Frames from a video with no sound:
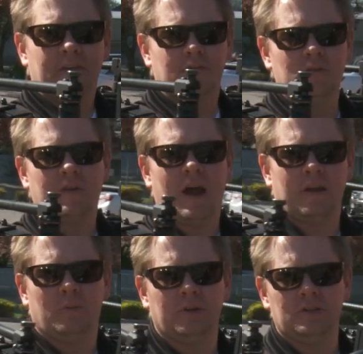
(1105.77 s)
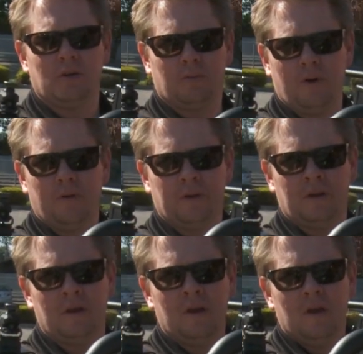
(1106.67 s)
if you've got an original
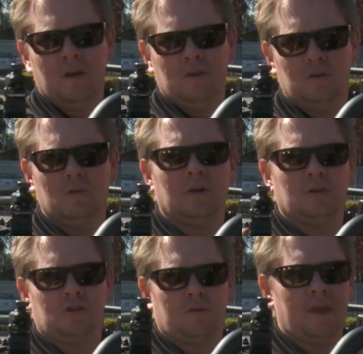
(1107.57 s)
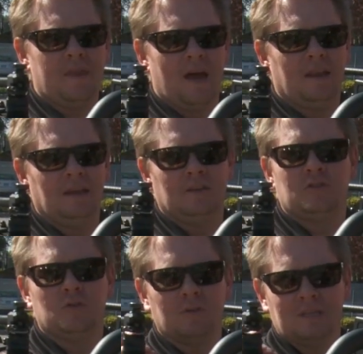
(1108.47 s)
Ronin, you can trade that in
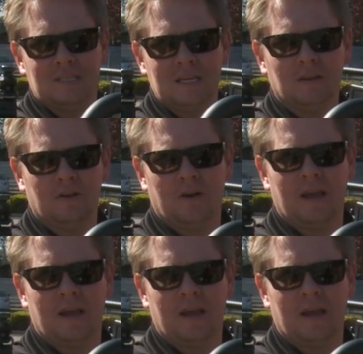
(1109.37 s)
to a dealer